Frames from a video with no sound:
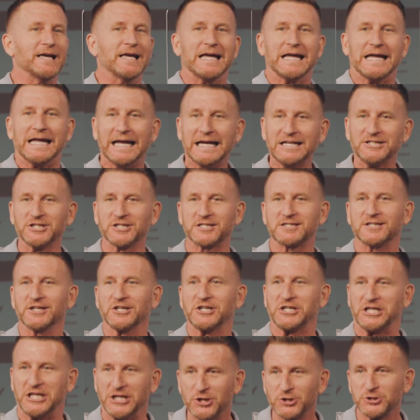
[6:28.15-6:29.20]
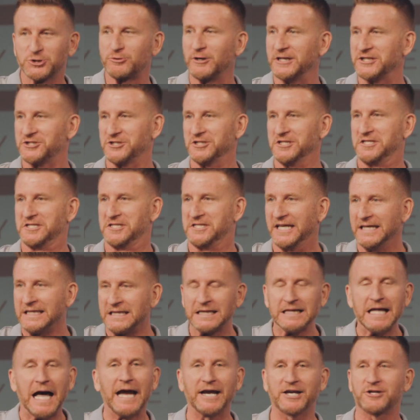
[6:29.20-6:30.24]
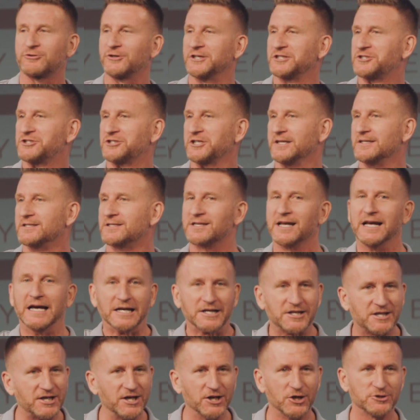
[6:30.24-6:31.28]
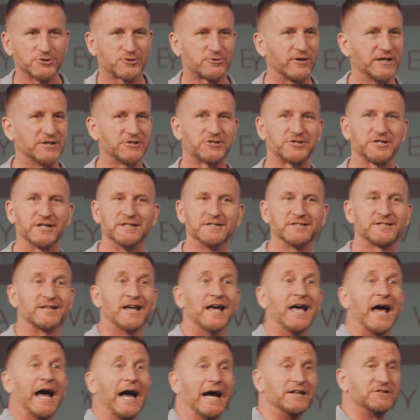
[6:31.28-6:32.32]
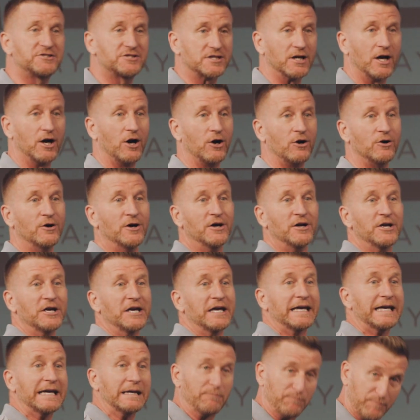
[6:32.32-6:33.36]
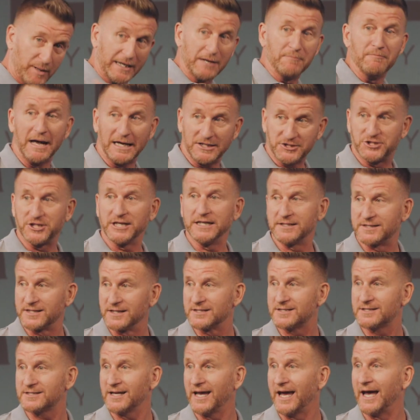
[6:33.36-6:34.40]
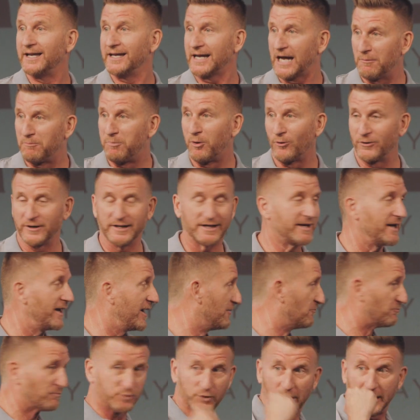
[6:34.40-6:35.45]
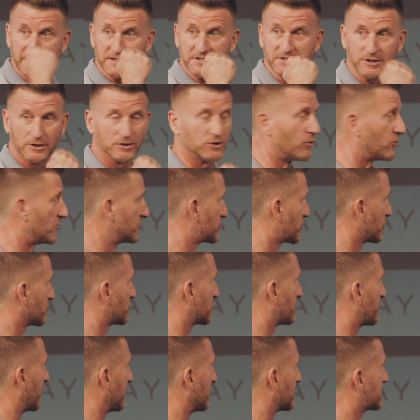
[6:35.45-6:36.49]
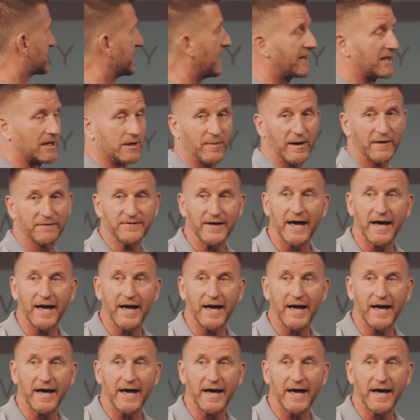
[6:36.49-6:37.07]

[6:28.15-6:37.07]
he just killed Christians. Didn't like Christians, killed Christians, and so he but he met Jesus and he got born again. Praise the Lord. Church was pretty excited about